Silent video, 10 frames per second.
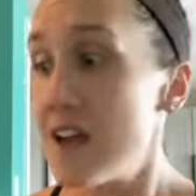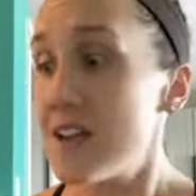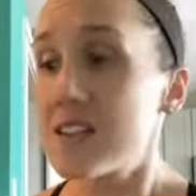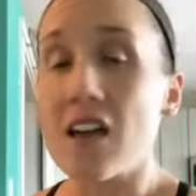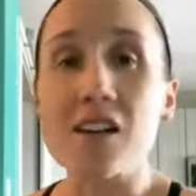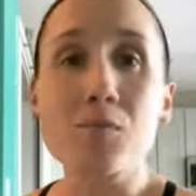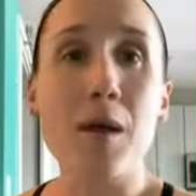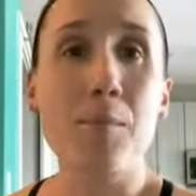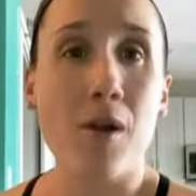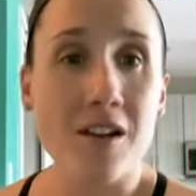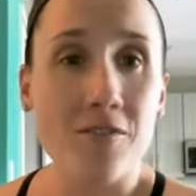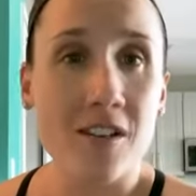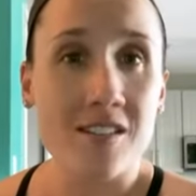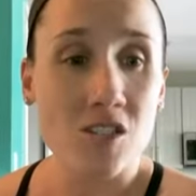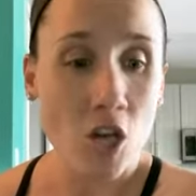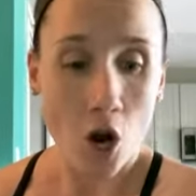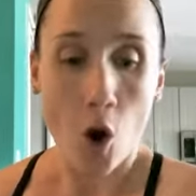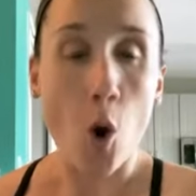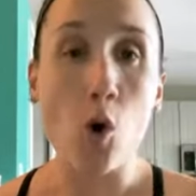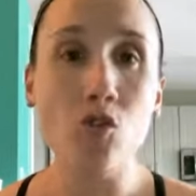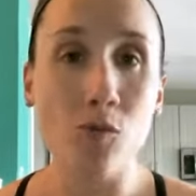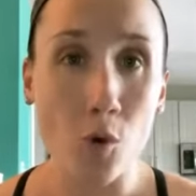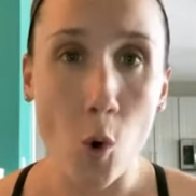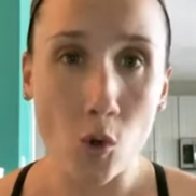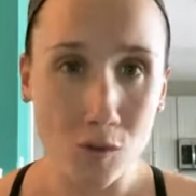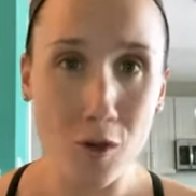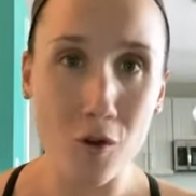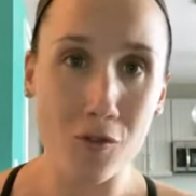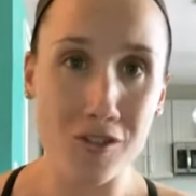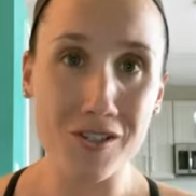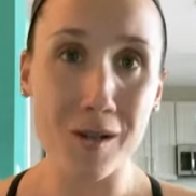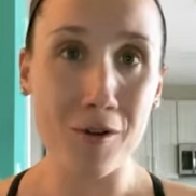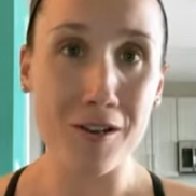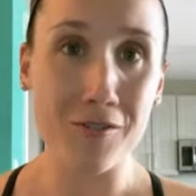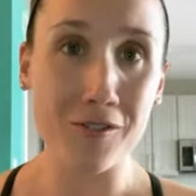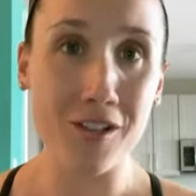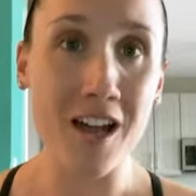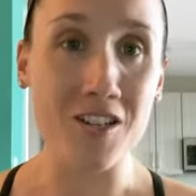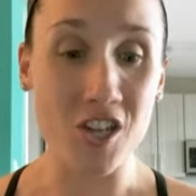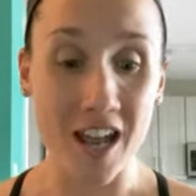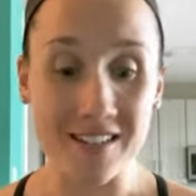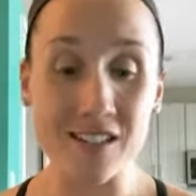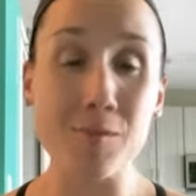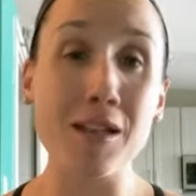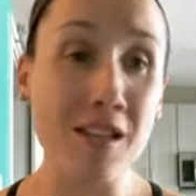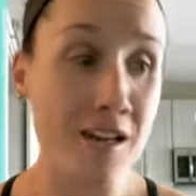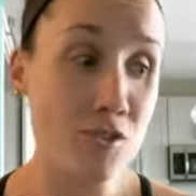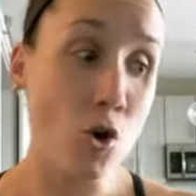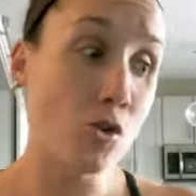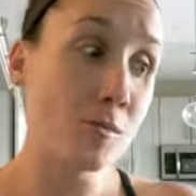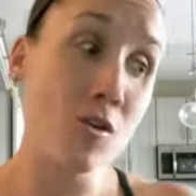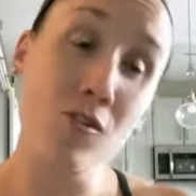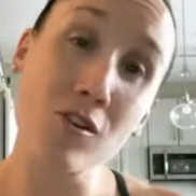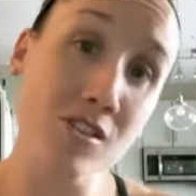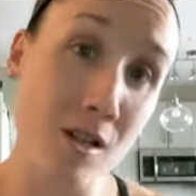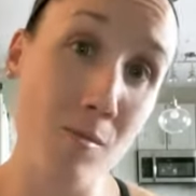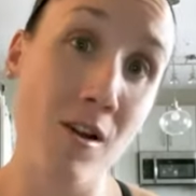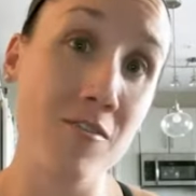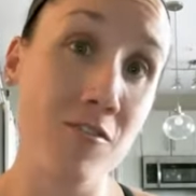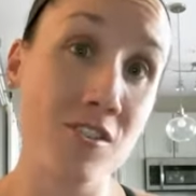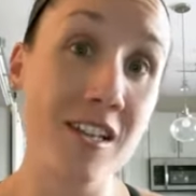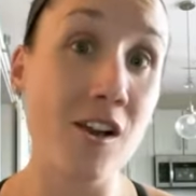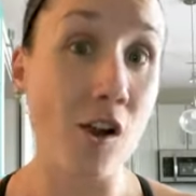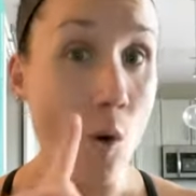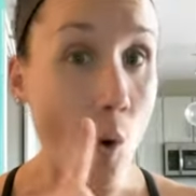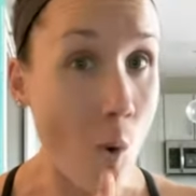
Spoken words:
Does my breakfast hold me over until I'm ready for lunch? And does my lunch hold me over until I'm ready for dinner?